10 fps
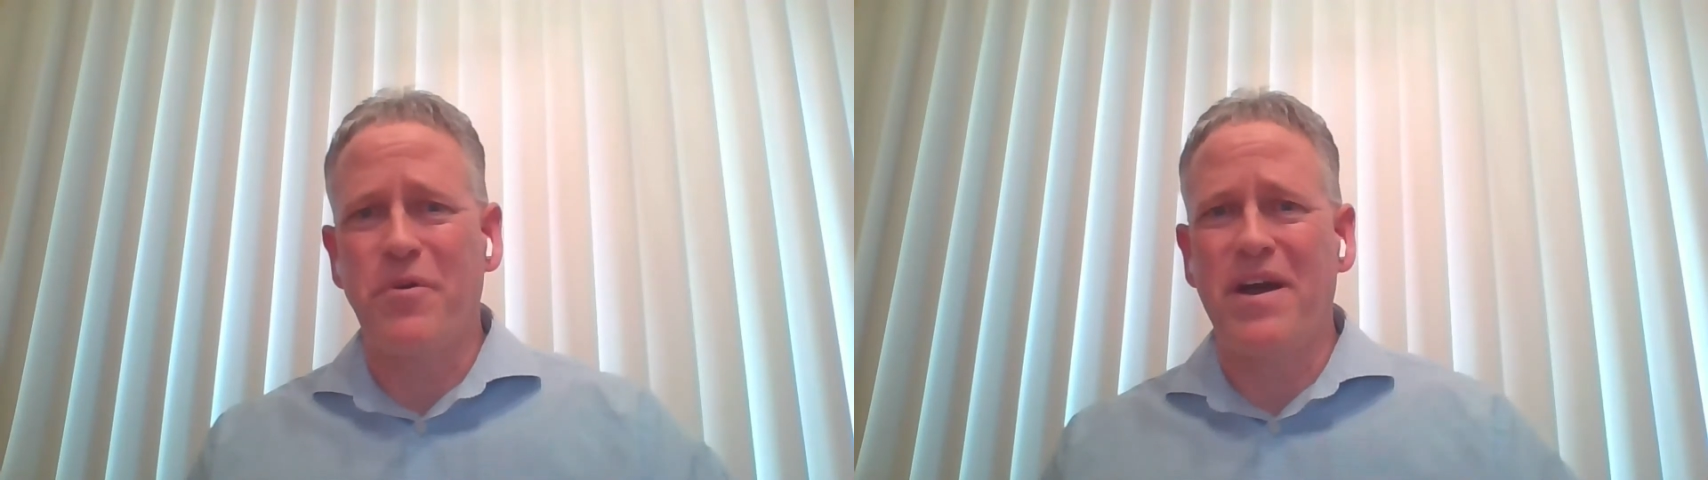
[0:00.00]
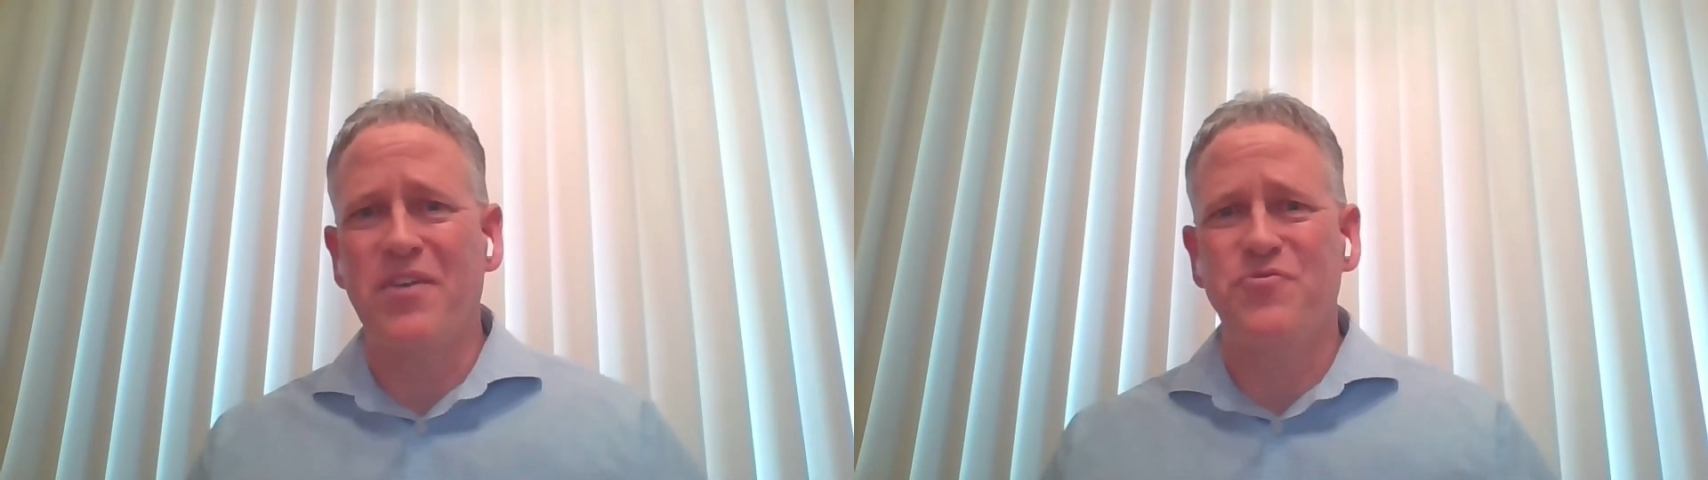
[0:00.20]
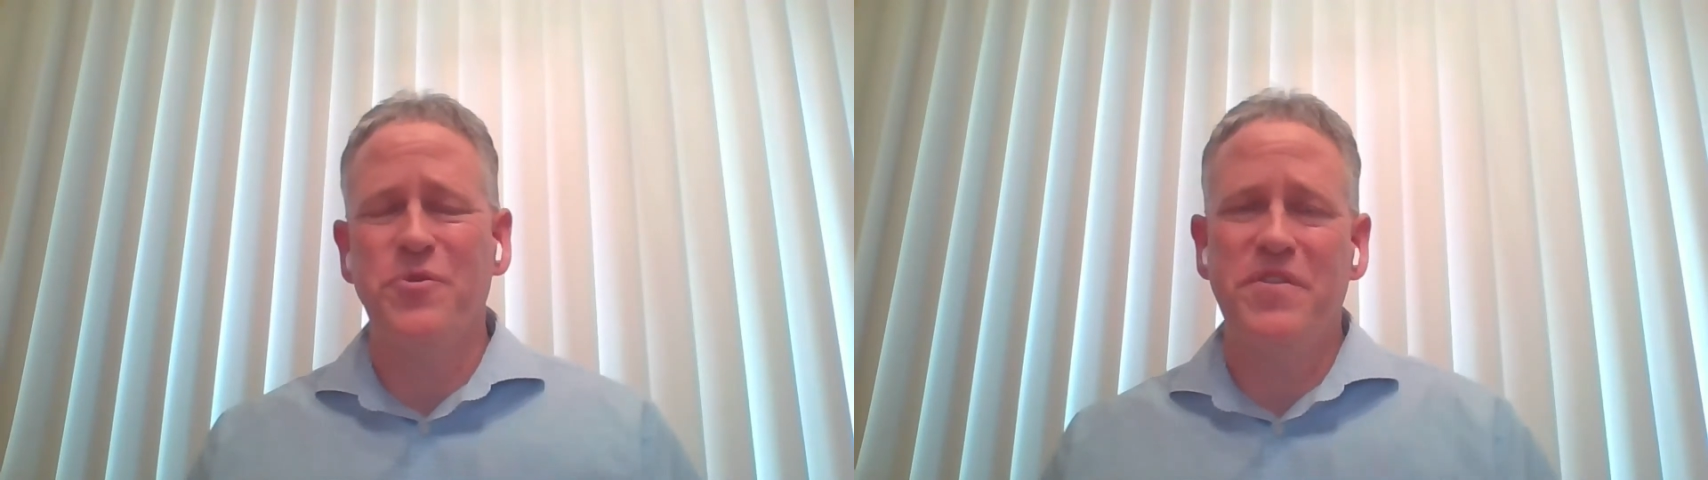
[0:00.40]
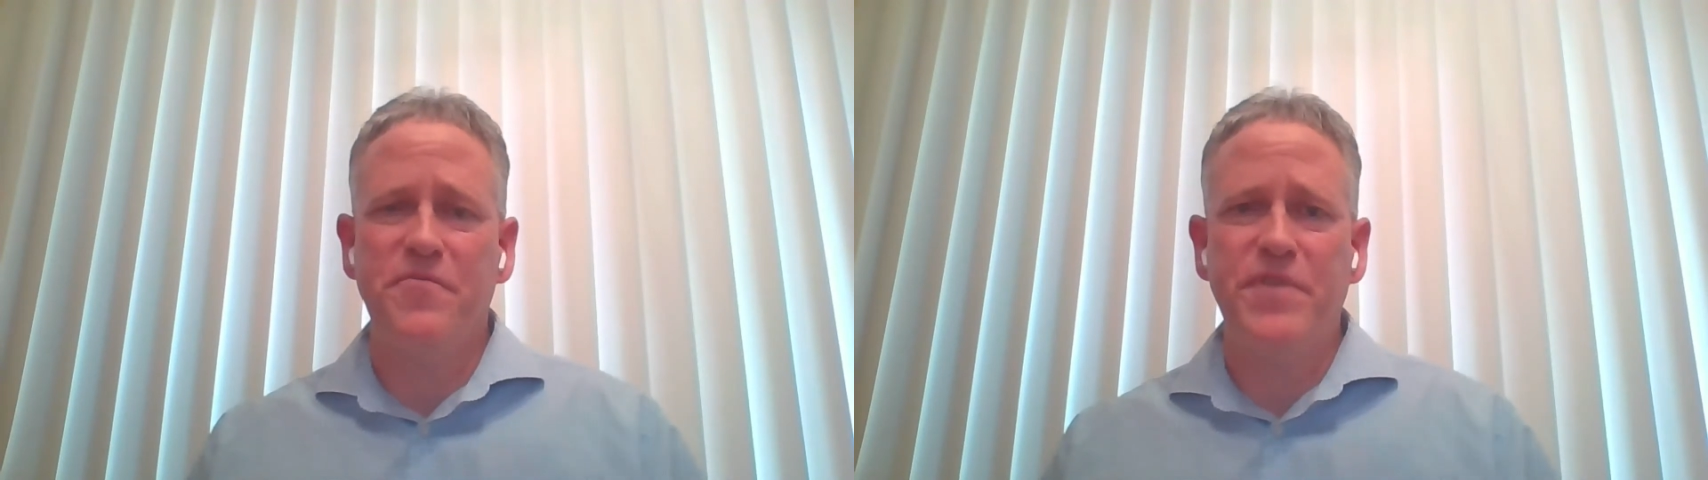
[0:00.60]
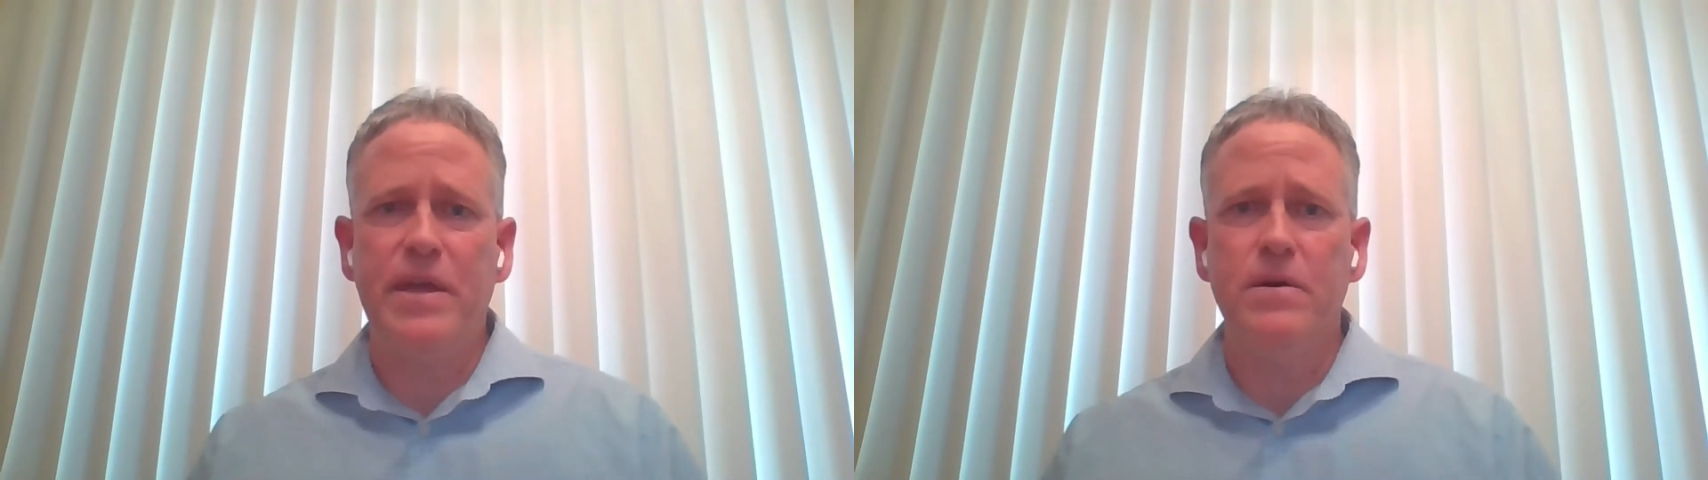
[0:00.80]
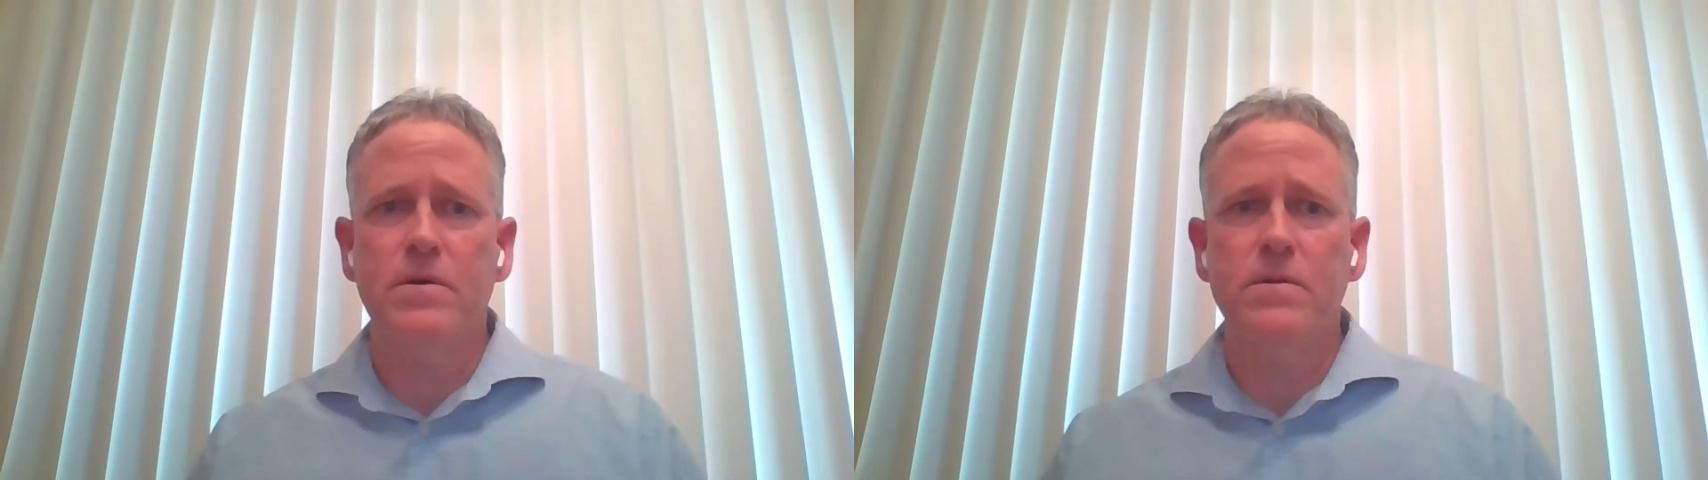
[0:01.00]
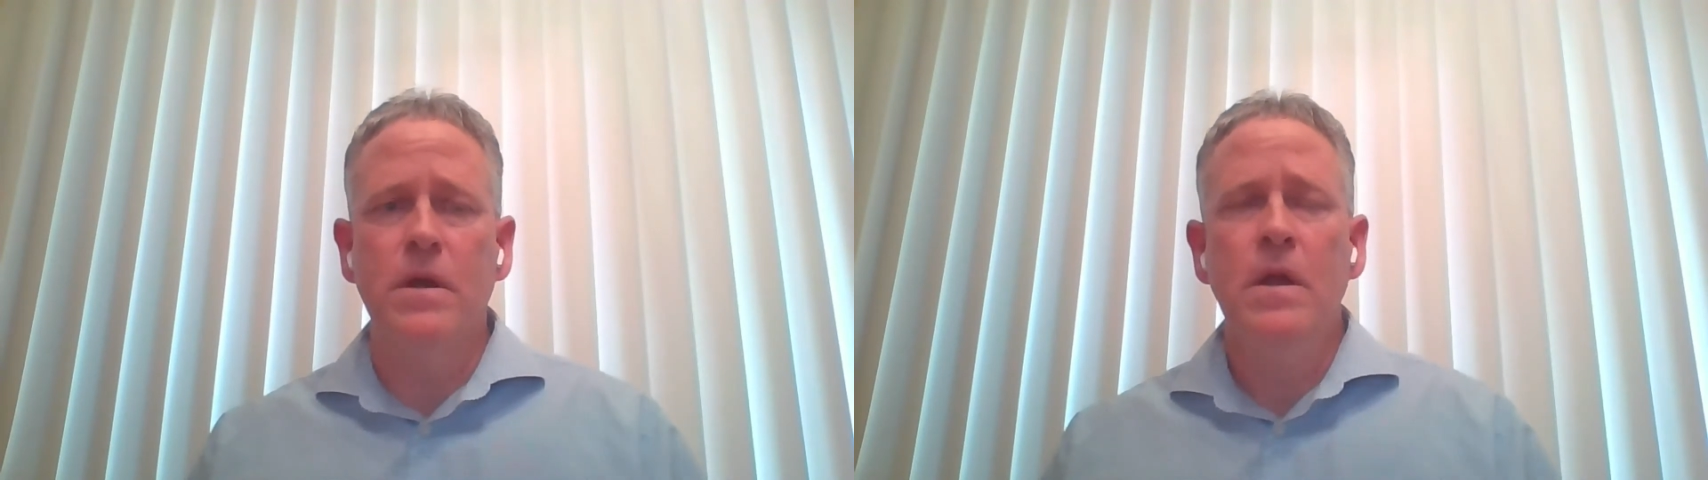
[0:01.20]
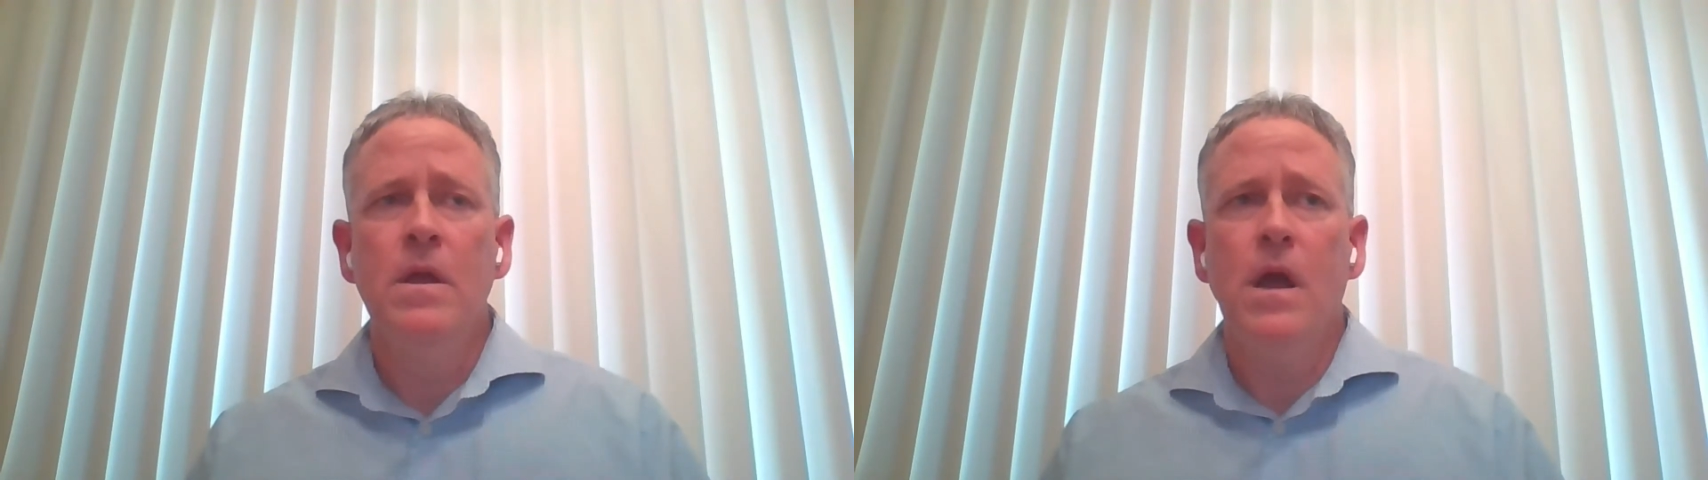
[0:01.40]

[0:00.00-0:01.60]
products are in the field.